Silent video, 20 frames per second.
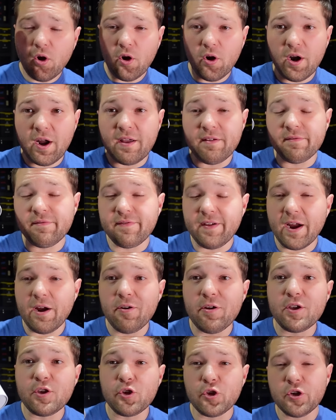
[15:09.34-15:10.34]
are a
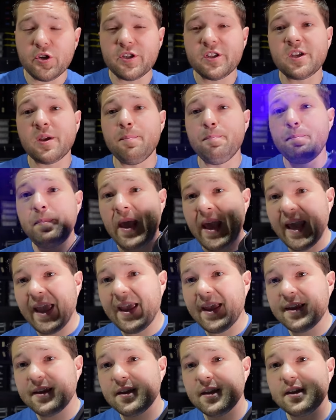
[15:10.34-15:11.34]
very good
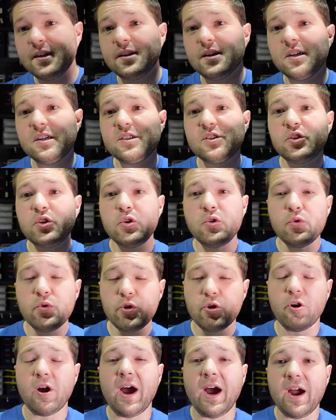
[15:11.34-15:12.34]
companion to
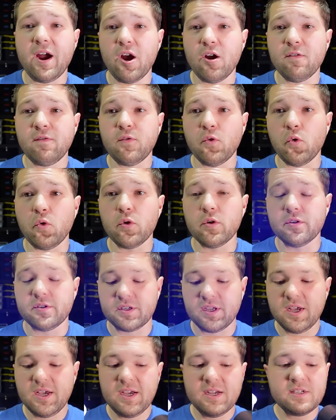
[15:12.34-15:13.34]
your
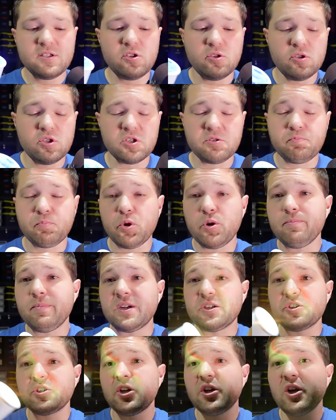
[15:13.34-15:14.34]
IR4s to just pretty
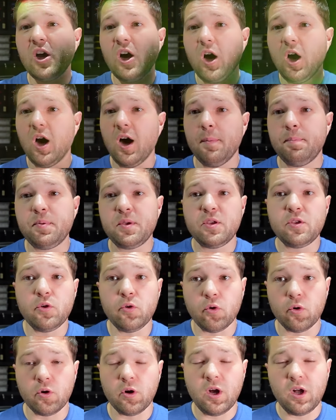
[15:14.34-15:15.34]
much up
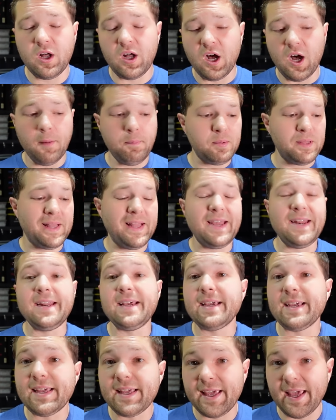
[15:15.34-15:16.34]
your
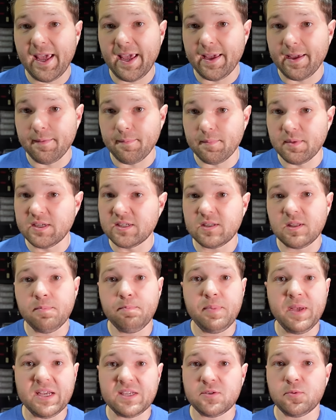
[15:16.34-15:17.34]
uplighting game is the
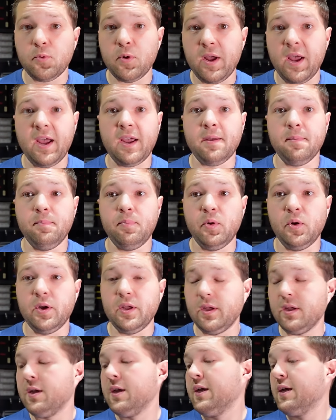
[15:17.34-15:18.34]
best way I can put
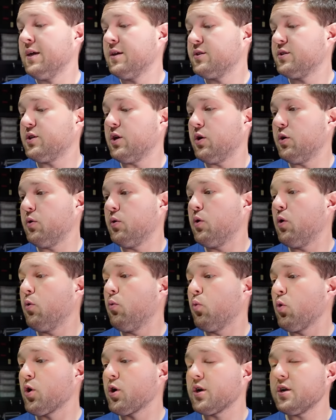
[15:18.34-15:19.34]
it. So
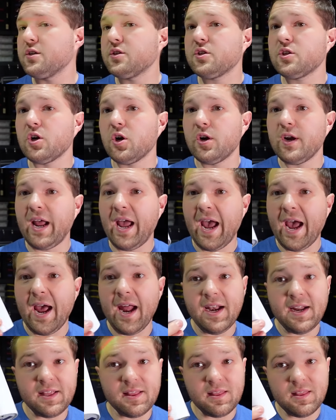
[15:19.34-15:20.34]
we're gonna start
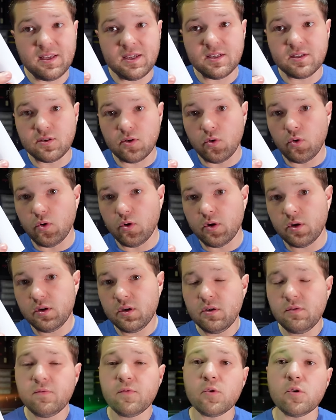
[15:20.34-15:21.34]
adding these
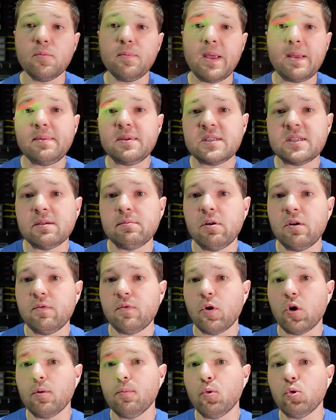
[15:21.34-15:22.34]
on for maybe some
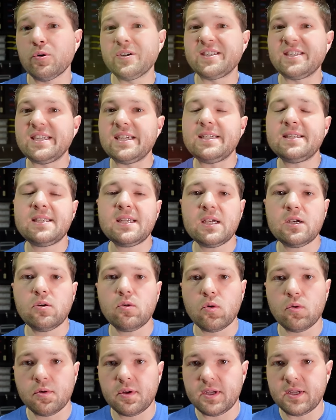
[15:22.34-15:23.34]
of our more
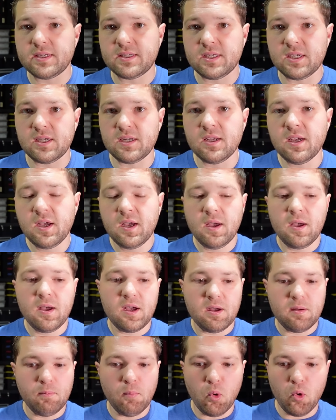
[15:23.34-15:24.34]
detail-oriented,
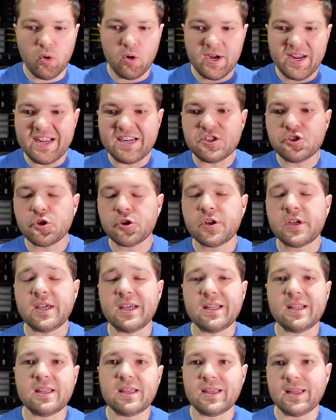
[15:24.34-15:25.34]
more
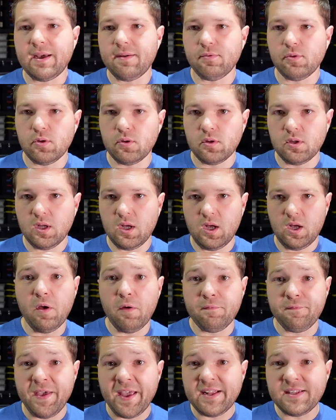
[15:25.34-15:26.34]
intricate level
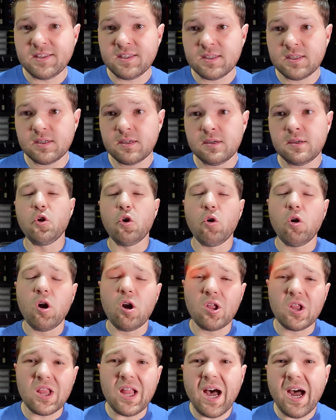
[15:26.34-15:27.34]
events. There
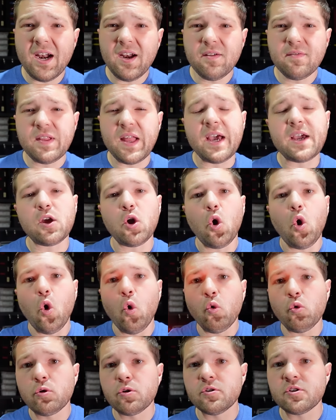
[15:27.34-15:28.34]
are a lot of like
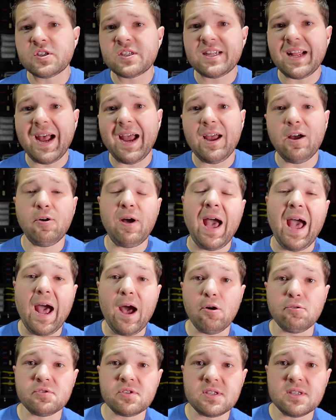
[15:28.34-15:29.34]
older style
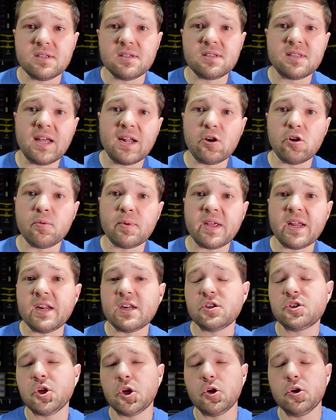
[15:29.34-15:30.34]
houses that are
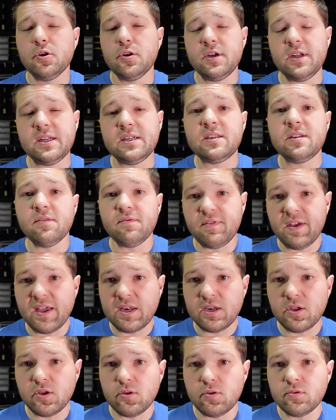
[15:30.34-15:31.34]
getting turned into
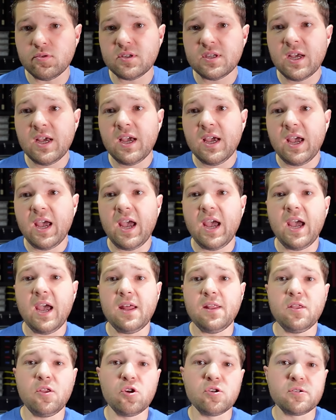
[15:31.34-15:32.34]
venues,
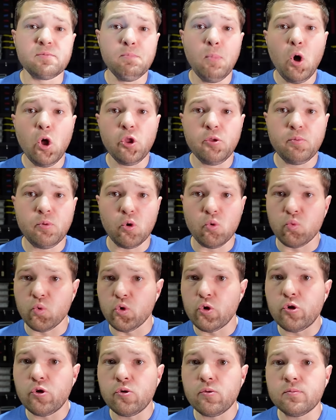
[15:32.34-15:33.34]
and there's multiple
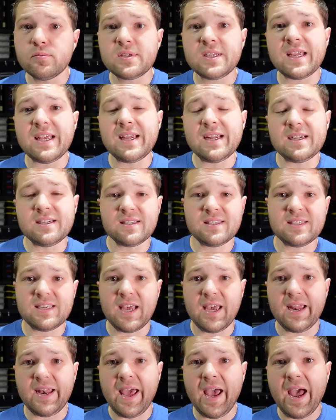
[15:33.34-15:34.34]
rooms in
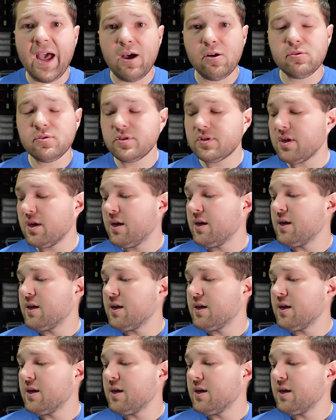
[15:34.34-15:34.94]
said house.